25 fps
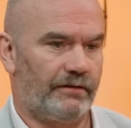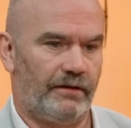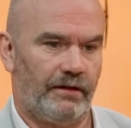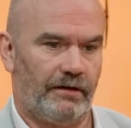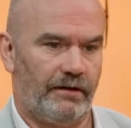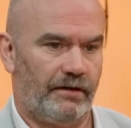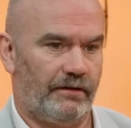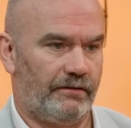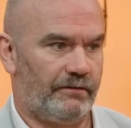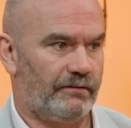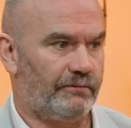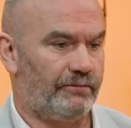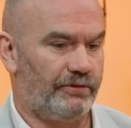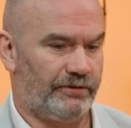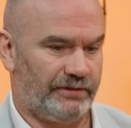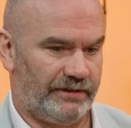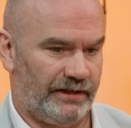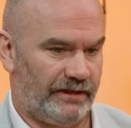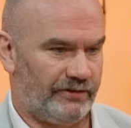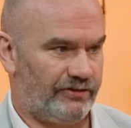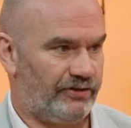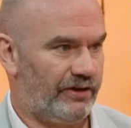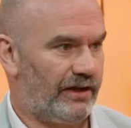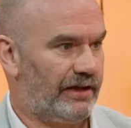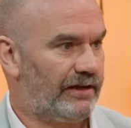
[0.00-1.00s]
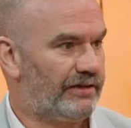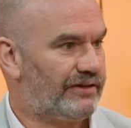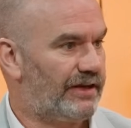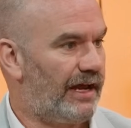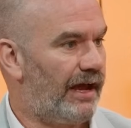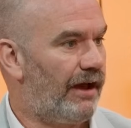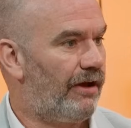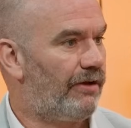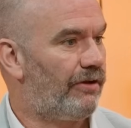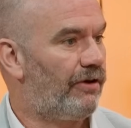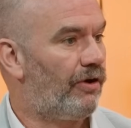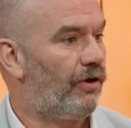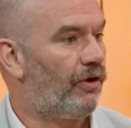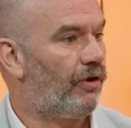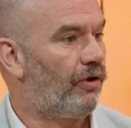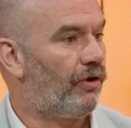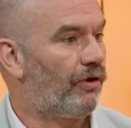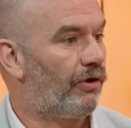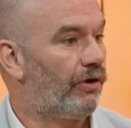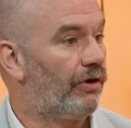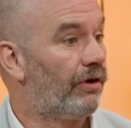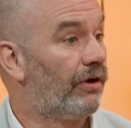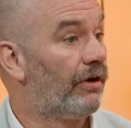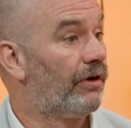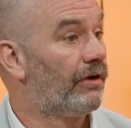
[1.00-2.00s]
no, put that child down,
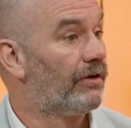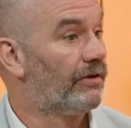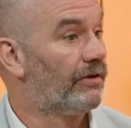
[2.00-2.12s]
or